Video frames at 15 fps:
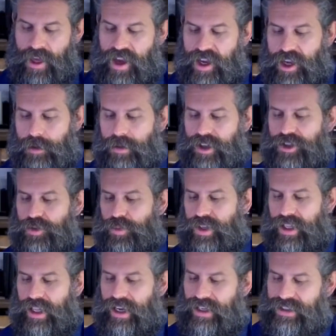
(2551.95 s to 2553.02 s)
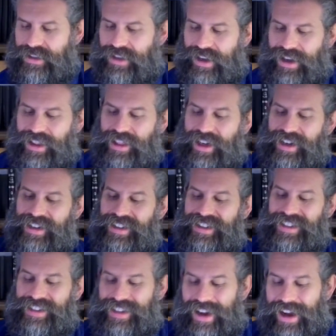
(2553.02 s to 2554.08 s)
He must realize that it
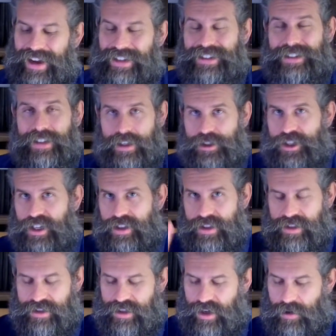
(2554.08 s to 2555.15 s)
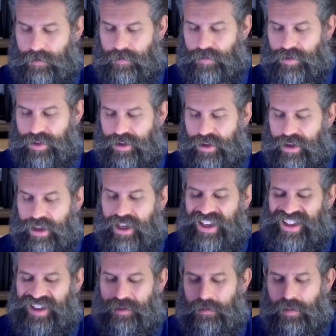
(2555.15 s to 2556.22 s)
is not, now check this out.
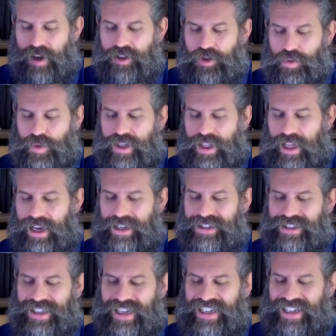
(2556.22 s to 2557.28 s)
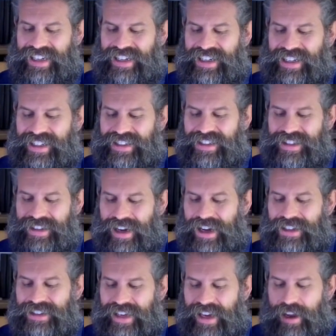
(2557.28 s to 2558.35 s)
He must realize that it is
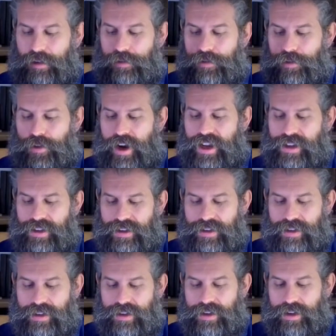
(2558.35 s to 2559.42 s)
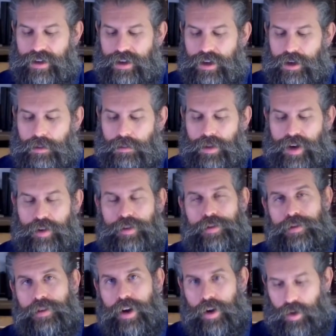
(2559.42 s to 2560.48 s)
not a friend, but a
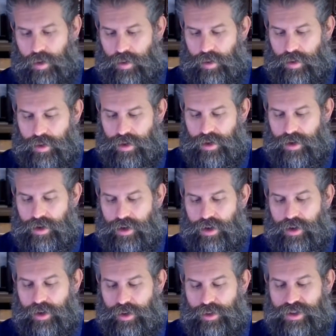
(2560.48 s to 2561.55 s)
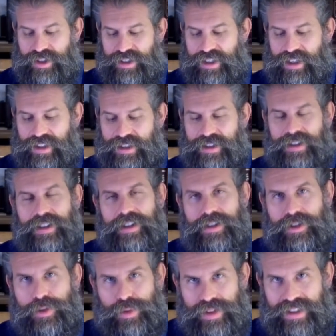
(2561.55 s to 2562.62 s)
foe who seeks
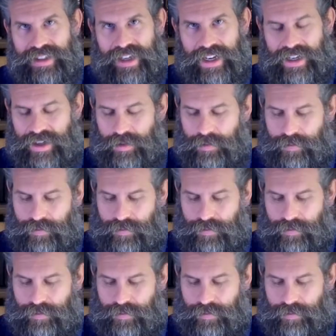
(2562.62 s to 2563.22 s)
to incite him.